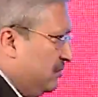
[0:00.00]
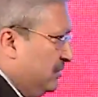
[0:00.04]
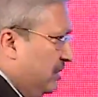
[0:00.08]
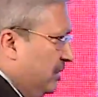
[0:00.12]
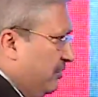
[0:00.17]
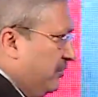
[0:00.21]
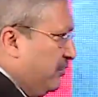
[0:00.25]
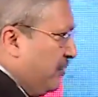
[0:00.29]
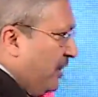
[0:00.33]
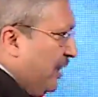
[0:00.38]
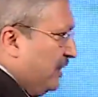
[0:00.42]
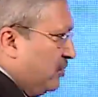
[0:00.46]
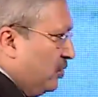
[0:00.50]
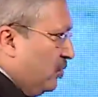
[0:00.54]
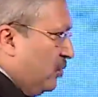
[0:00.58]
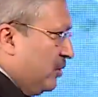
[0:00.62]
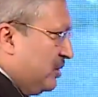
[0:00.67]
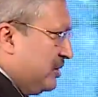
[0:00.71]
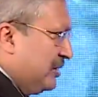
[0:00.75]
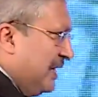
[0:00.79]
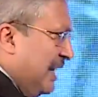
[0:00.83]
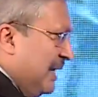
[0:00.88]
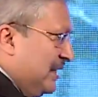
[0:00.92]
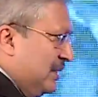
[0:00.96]
if I throw
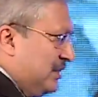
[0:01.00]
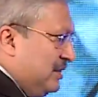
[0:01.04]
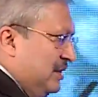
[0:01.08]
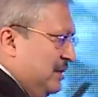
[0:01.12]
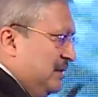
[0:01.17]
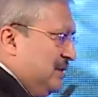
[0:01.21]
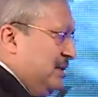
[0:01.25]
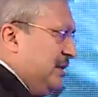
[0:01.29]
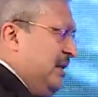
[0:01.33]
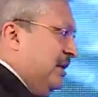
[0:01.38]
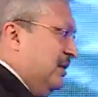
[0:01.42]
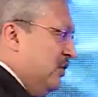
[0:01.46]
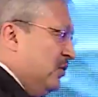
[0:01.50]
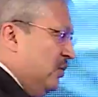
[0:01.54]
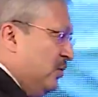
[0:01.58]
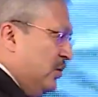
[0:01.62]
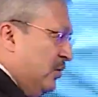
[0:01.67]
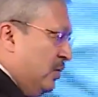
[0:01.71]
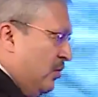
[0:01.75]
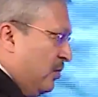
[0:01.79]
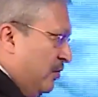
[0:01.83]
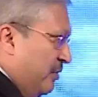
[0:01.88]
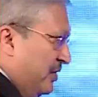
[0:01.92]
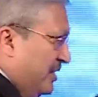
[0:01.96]
statistics at you,
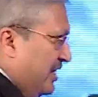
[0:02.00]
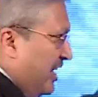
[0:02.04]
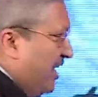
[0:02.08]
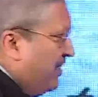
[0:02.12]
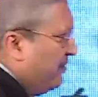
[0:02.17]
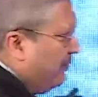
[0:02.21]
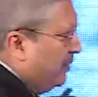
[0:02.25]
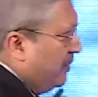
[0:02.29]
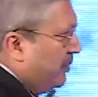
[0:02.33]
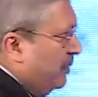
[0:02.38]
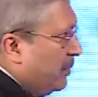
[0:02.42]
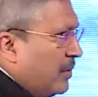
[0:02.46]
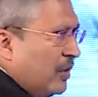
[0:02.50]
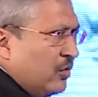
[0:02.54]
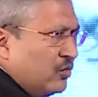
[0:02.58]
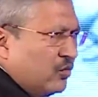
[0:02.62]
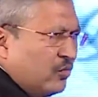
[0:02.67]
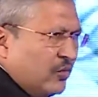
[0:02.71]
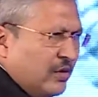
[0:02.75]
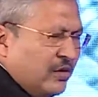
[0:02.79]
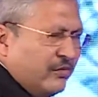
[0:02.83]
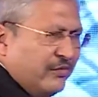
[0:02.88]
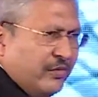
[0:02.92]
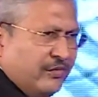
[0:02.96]
we have maybe about
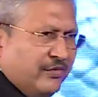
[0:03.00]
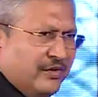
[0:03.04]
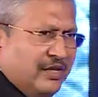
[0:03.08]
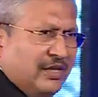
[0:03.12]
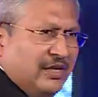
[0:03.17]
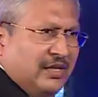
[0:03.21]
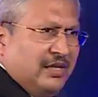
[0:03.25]
450